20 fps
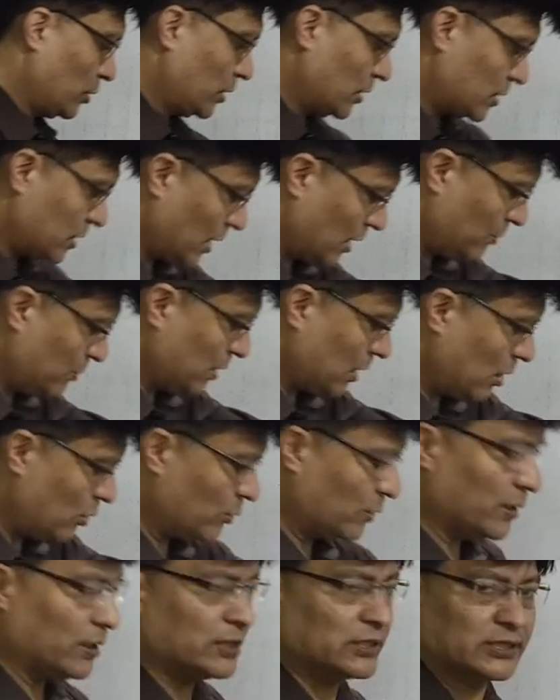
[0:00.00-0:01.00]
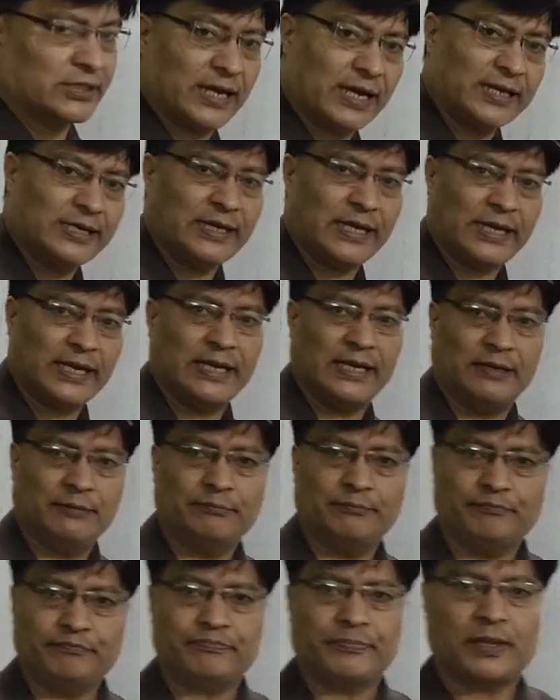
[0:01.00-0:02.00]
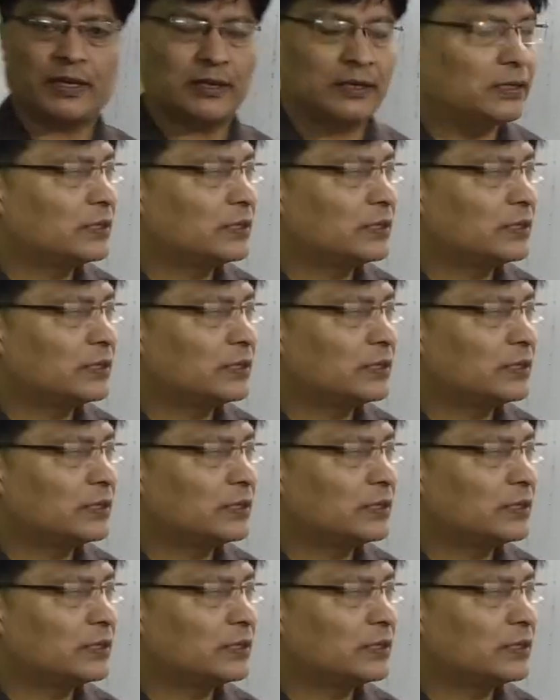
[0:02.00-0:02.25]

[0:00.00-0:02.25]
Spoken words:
the time now is 9 a.m.